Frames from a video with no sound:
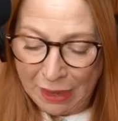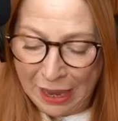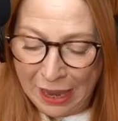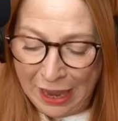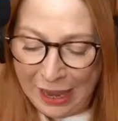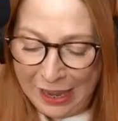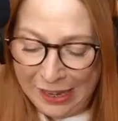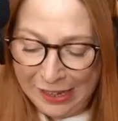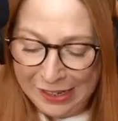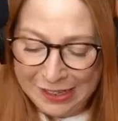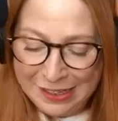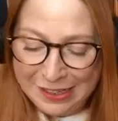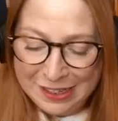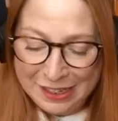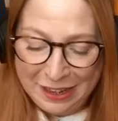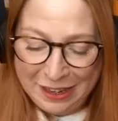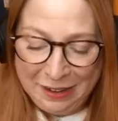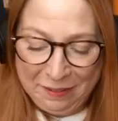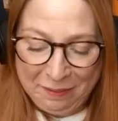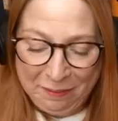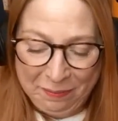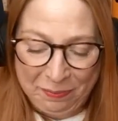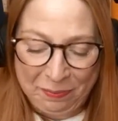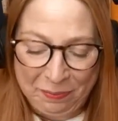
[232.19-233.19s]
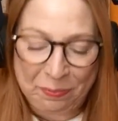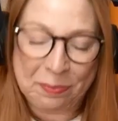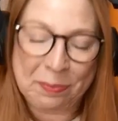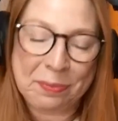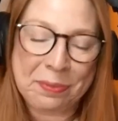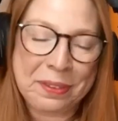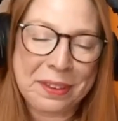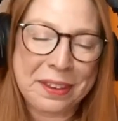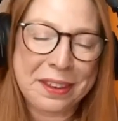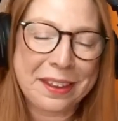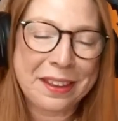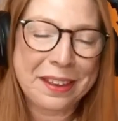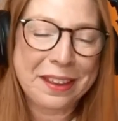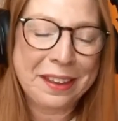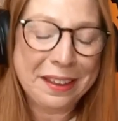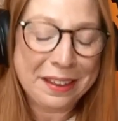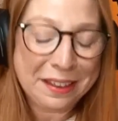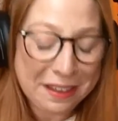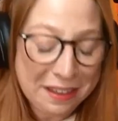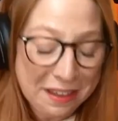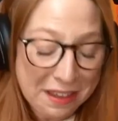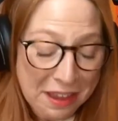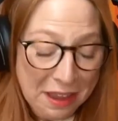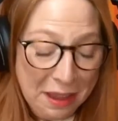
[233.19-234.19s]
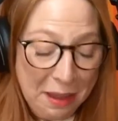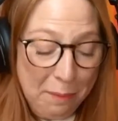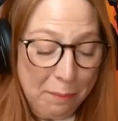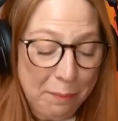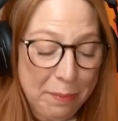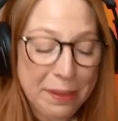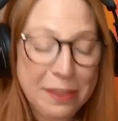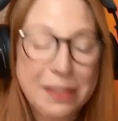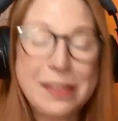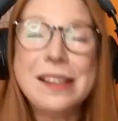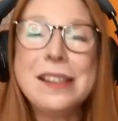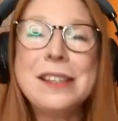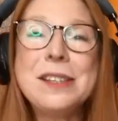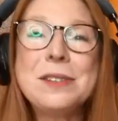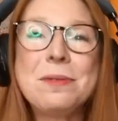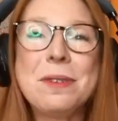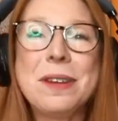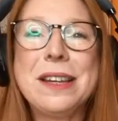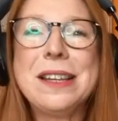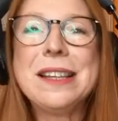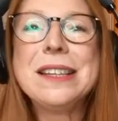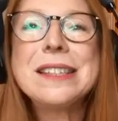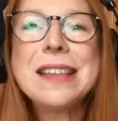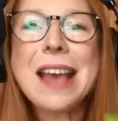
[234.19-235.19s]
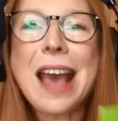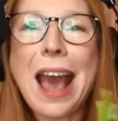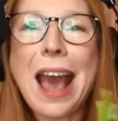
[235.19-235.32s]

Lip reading: and but this one is